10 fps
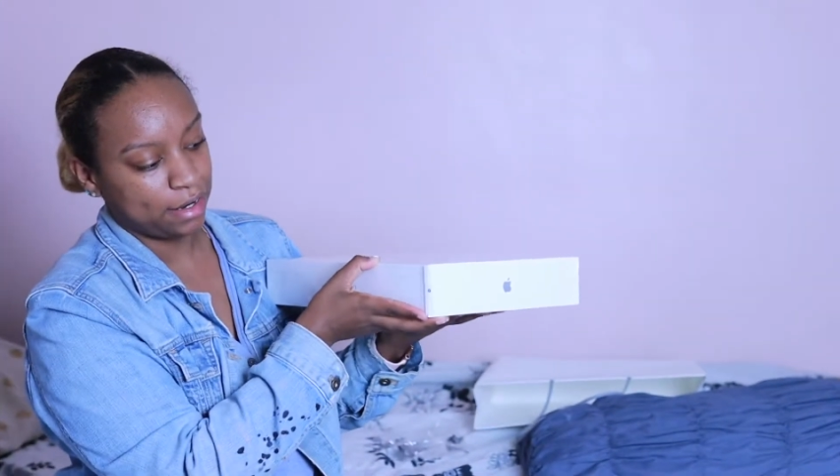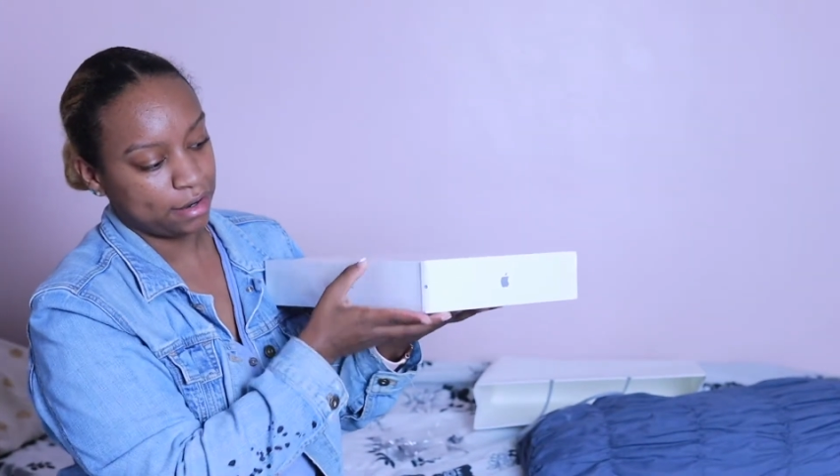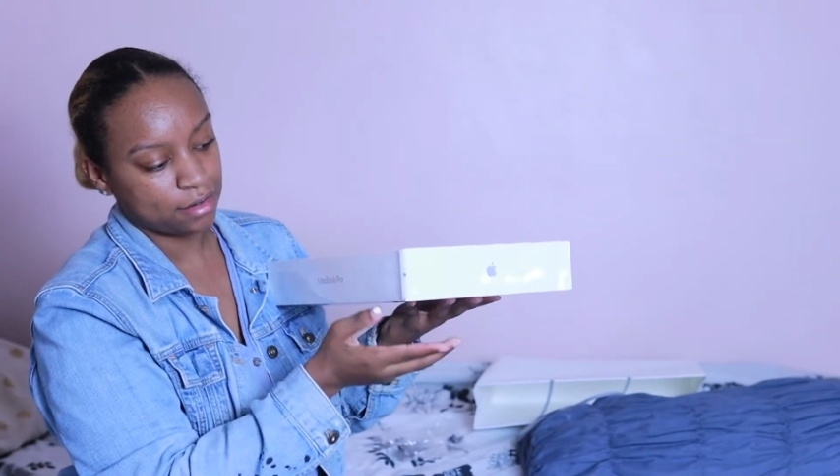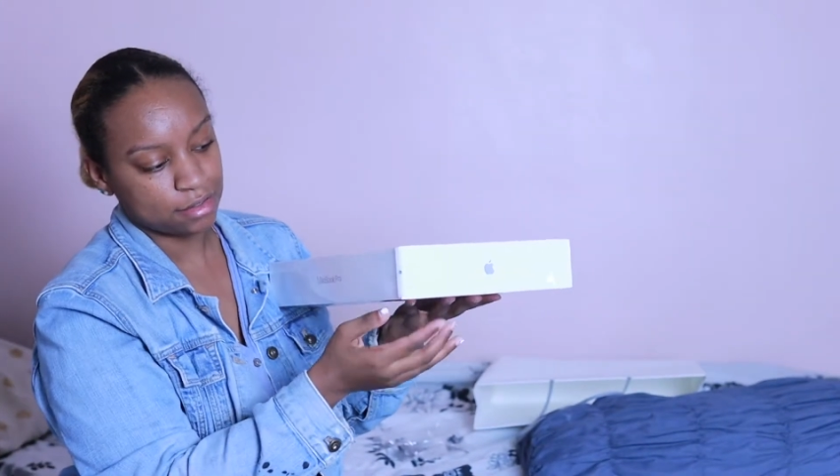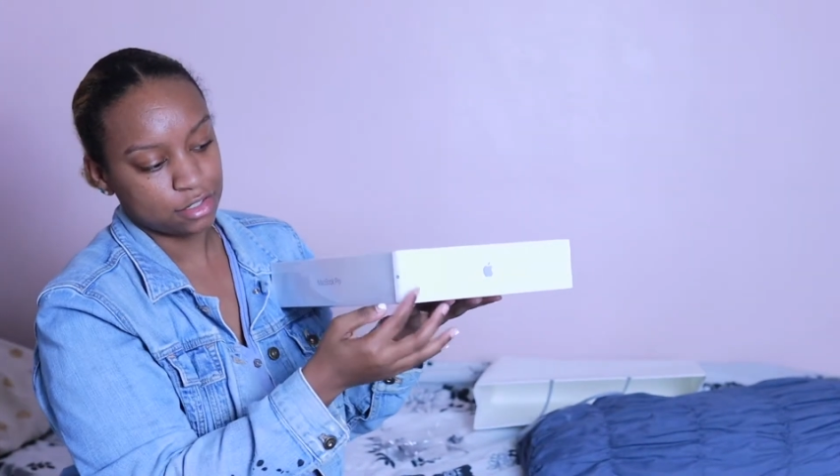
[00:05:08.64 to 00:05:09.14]

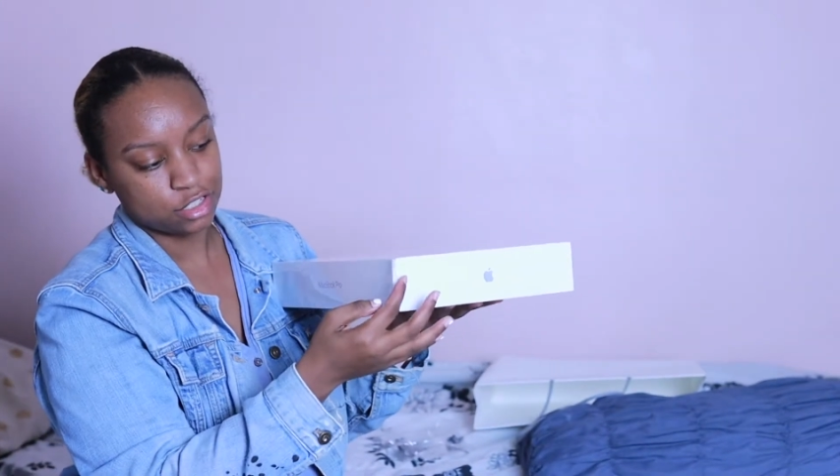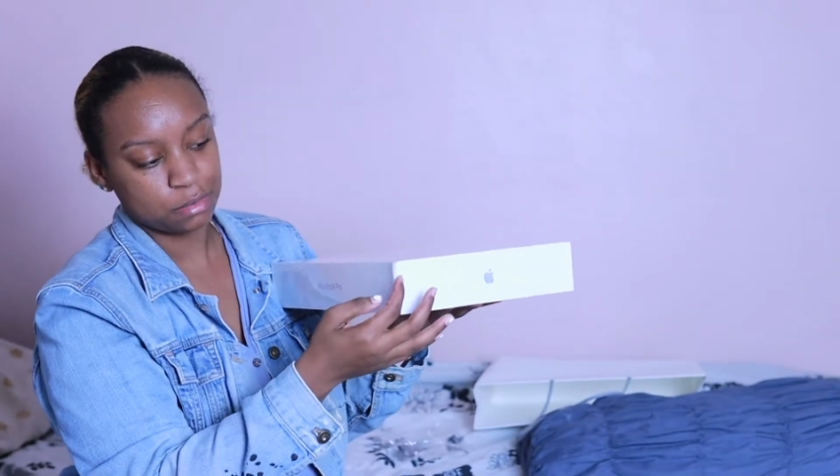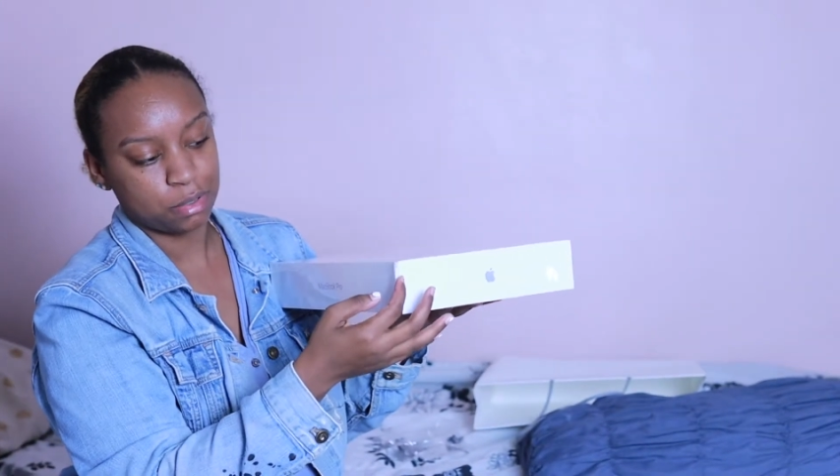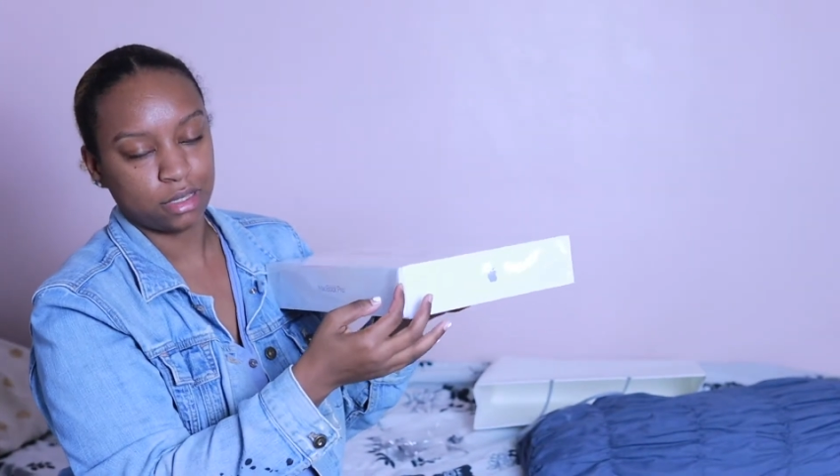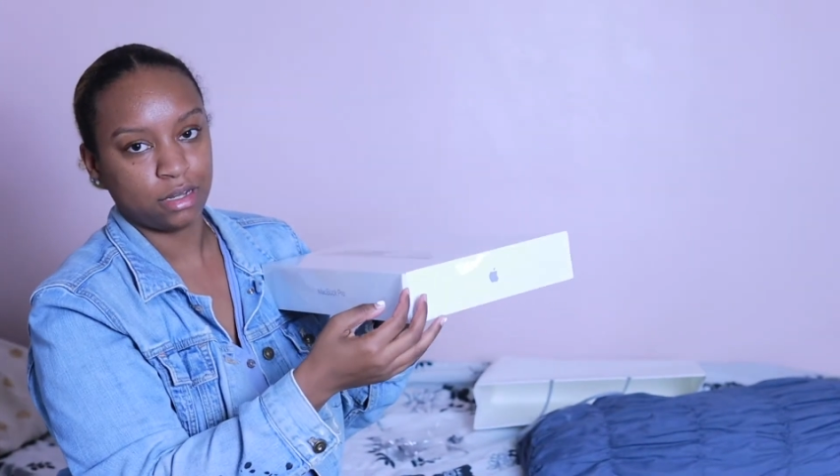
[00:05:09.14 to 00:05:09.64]
here to just
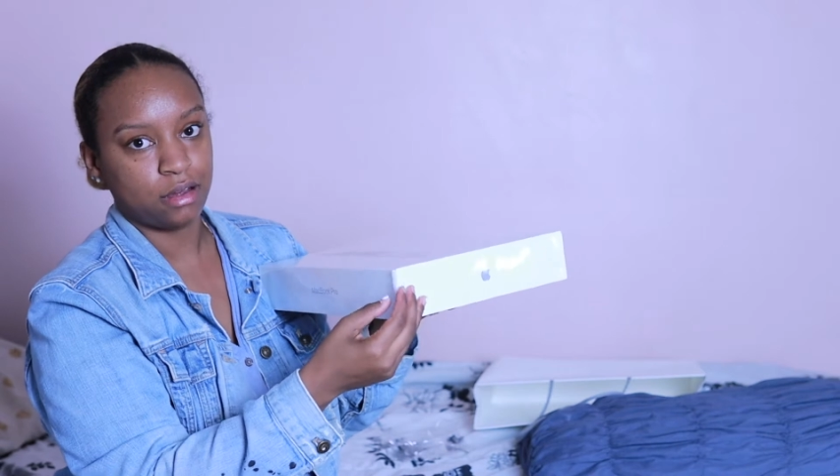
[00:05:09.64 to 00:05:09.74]
pull it